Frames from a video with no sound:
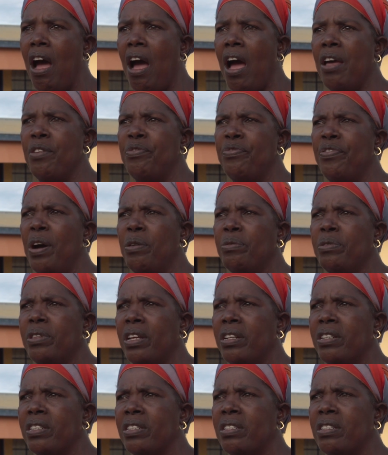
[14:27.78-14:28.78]
I found
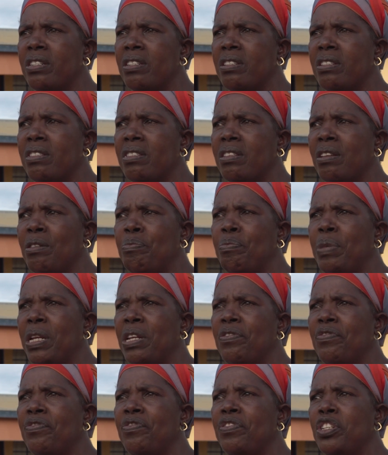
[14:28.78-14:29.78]
that it is
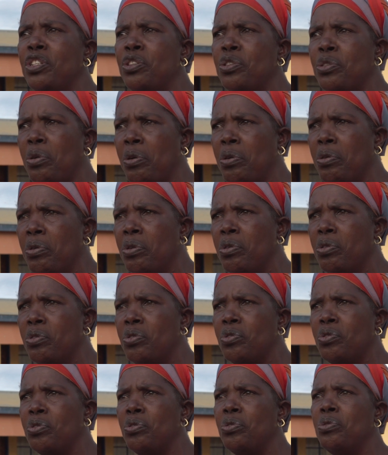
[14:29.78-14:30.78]
beneficial
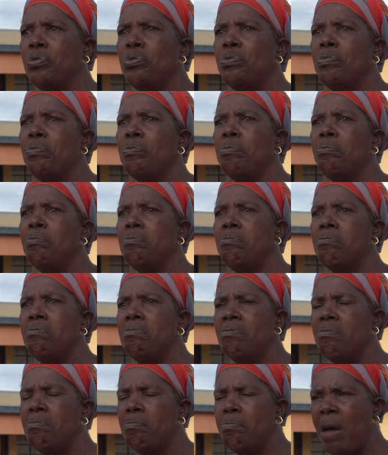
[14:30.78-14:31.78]

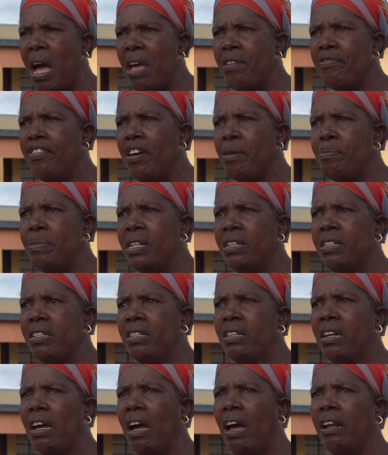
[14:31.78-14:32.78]
to my
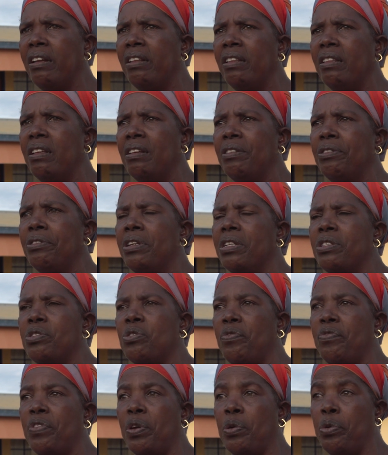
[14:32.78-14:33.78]
family and the
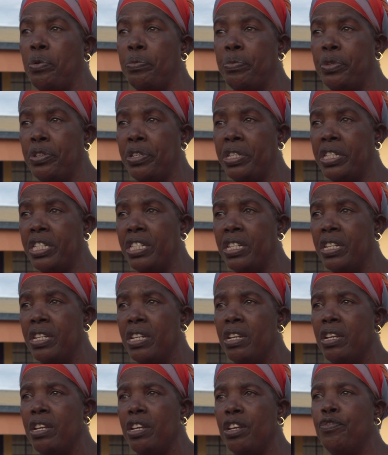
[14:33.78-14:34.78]
rest of the community
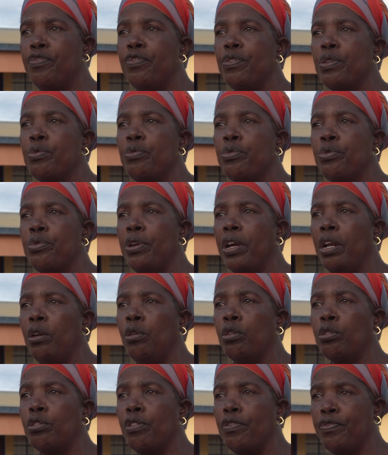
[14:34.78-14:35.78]
if we grew a
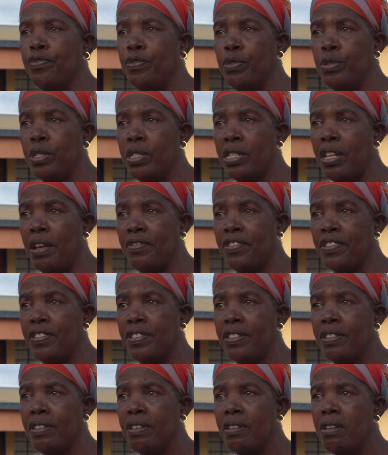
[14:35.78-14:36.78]
lot of
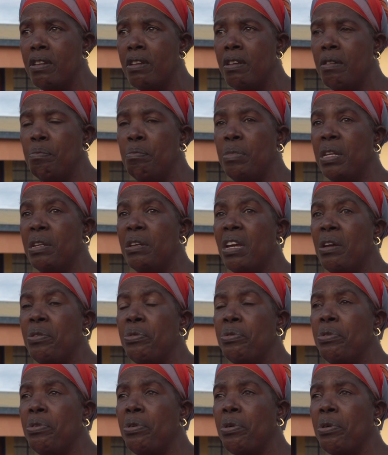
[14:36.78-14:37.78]
foodstuffs. Being a
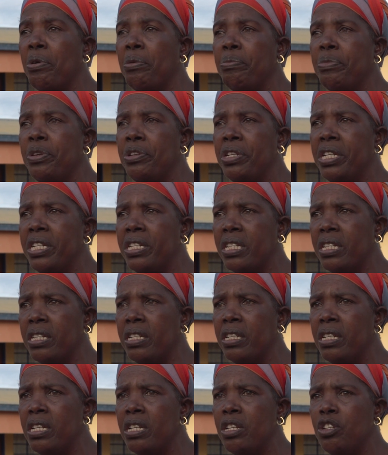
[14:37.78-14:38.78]
rural community,
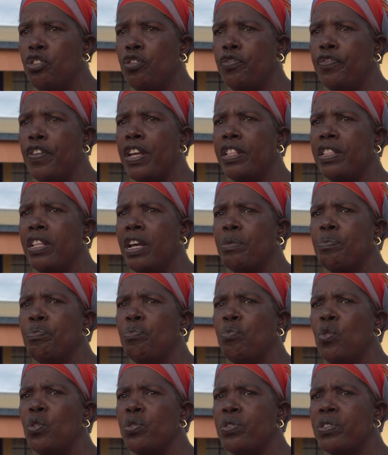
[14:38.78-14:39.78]
you find that
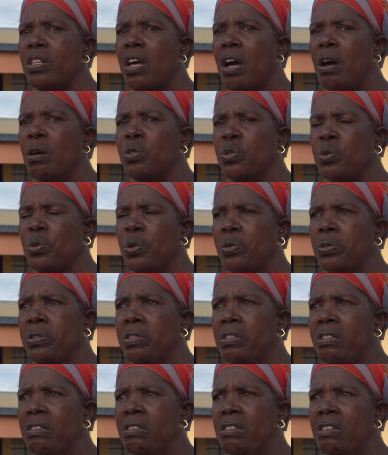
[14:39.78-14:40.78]
most
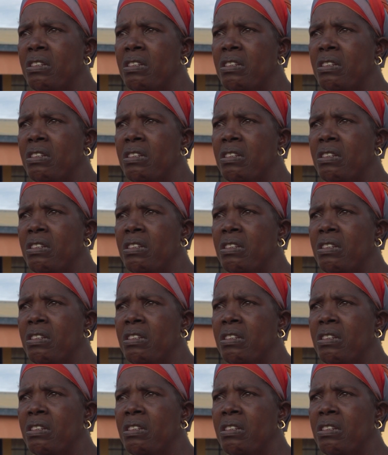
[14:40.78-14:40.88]
households